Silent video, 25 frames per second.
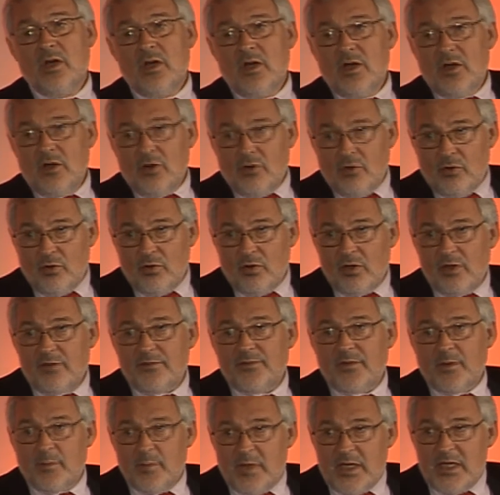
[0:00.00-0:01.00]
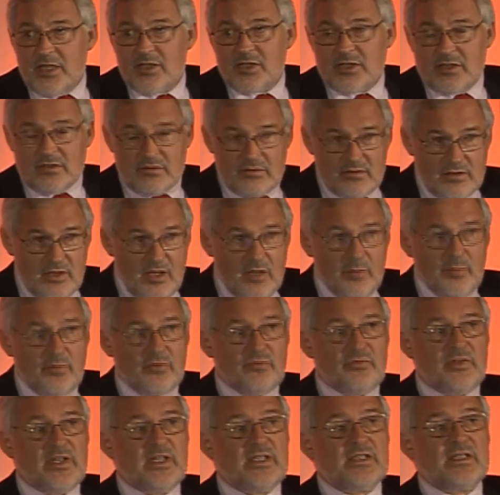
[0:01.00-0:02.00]
all of the major global
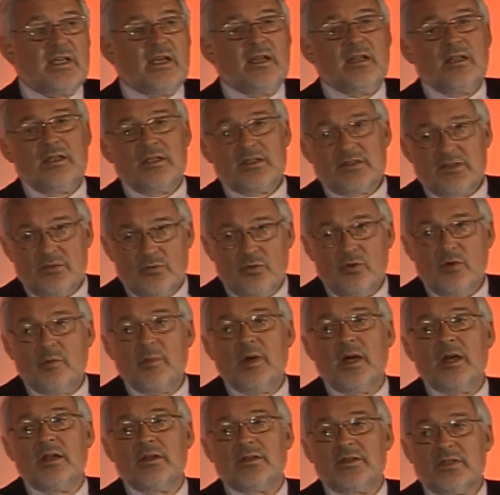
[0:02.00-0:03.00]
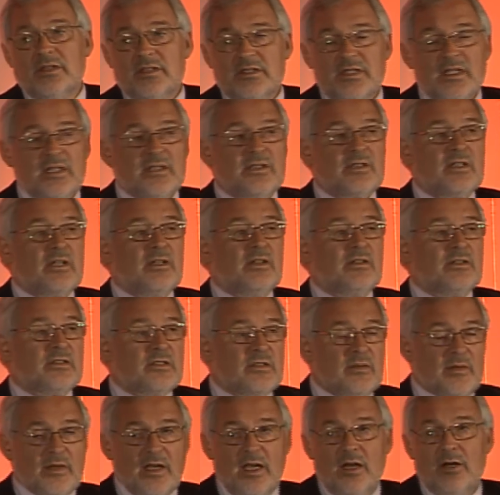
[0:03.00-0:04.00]
retailers, the Walmarts, the Tesco's,
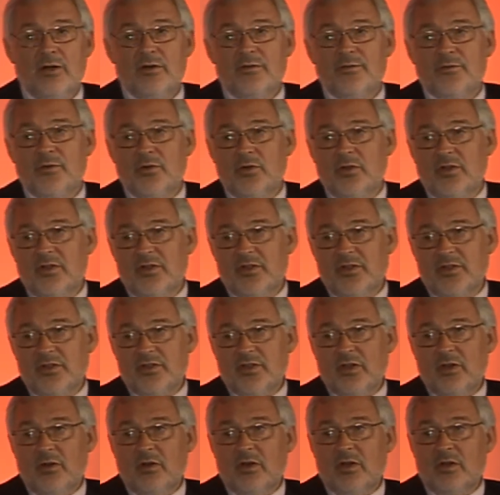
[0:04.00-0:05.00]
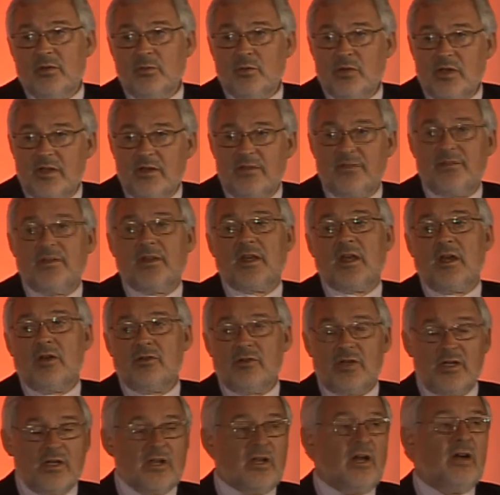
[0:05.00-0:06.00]
the Carrefours, and so on, with the
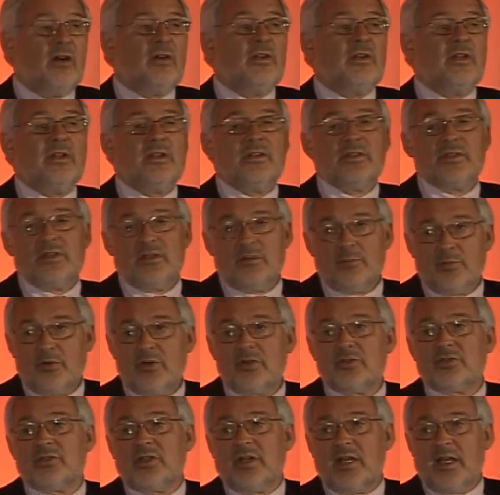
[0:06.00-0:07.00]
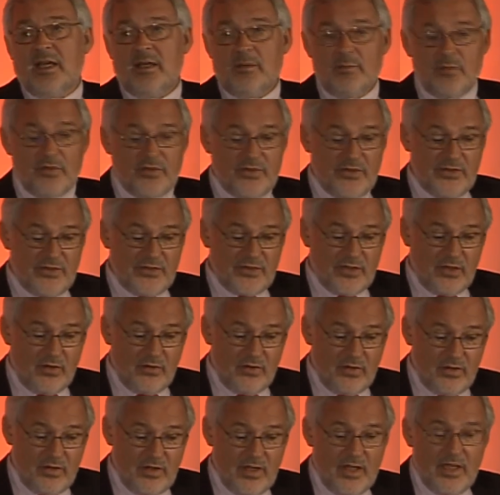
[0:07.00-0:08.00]
Coca-Colas and the Procter & Gamble's and so
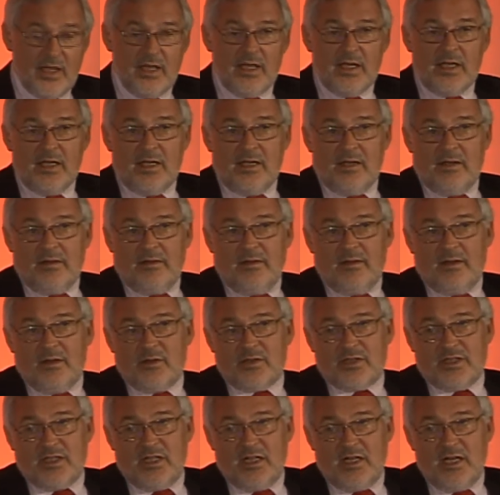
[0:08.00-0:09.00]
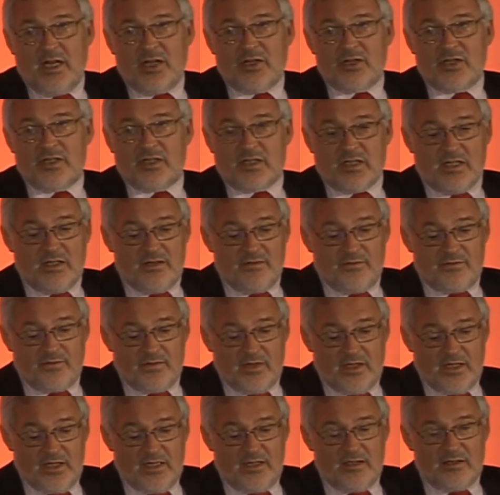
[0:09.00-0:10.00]
on. There was an initiative
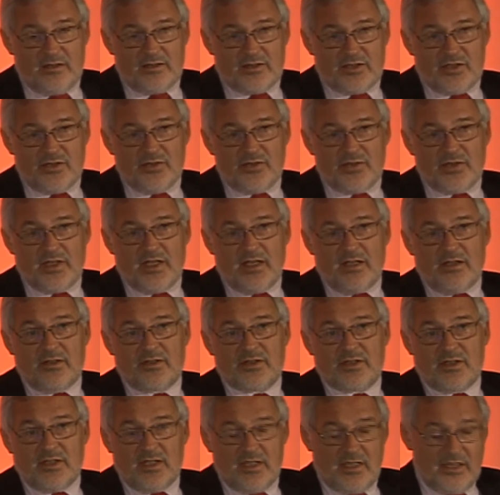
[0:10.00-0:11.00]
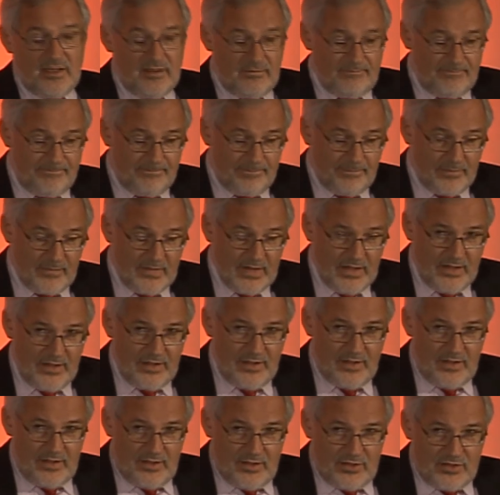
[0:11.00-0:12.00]
in
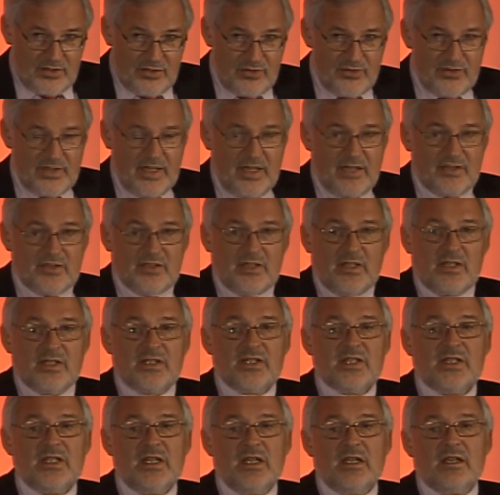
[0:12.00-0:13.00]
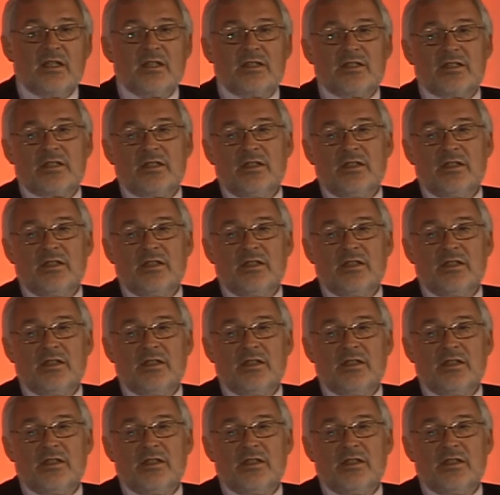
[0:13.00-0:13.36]
2006